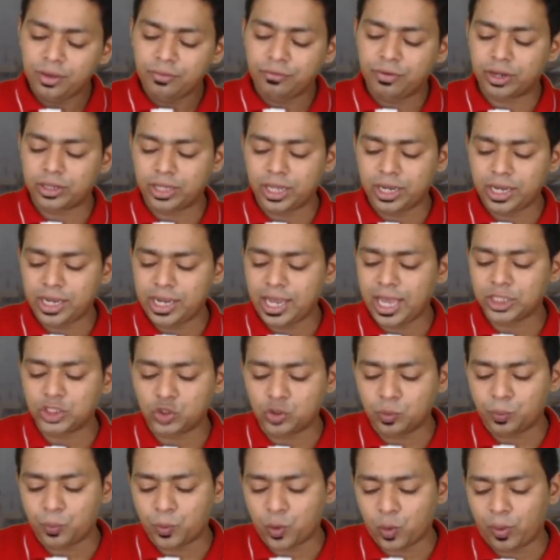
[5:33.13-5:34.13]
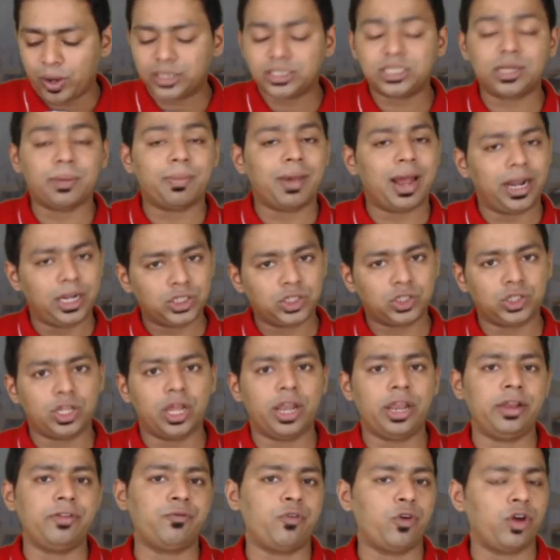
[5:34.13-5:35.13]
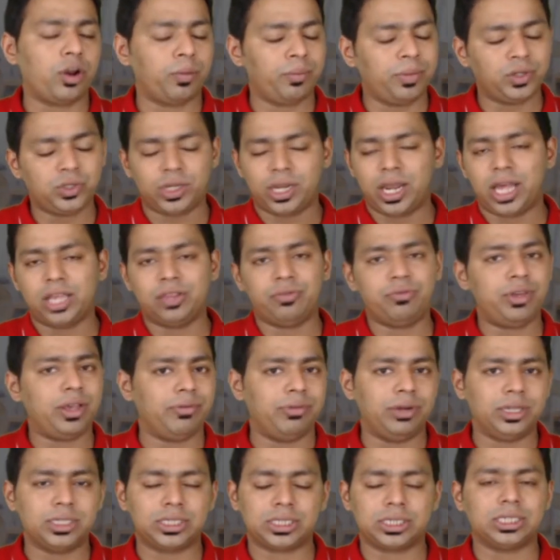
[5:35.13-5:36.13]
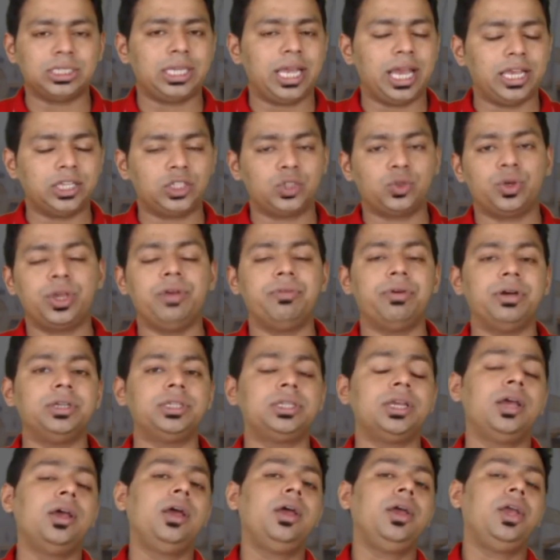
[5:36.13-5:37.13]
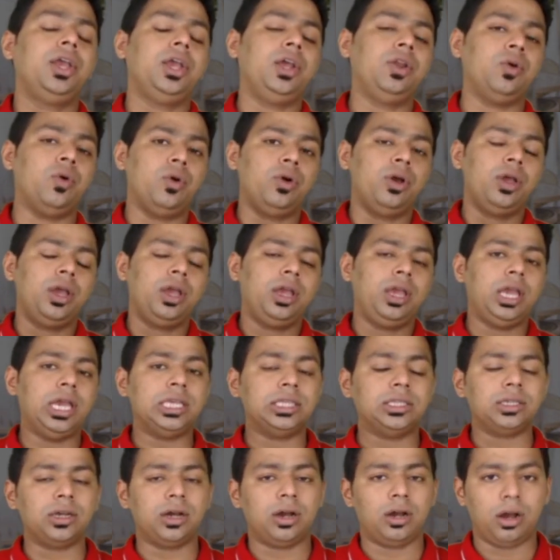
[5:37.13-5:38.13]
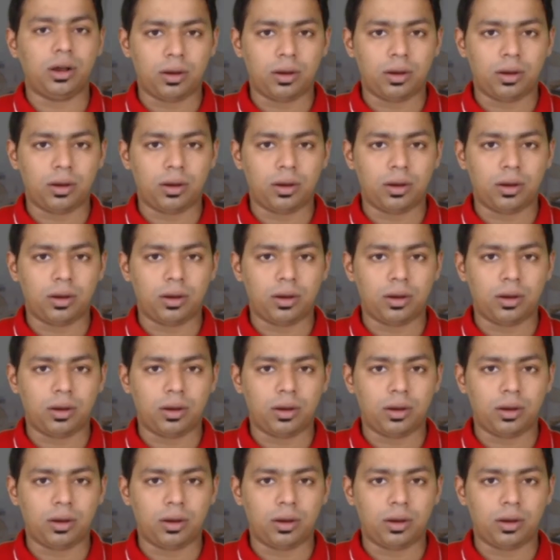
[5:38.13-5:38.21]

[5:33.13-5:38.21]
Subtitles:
Further, he has to provide some additional information, as we have discussed. He has to give us, his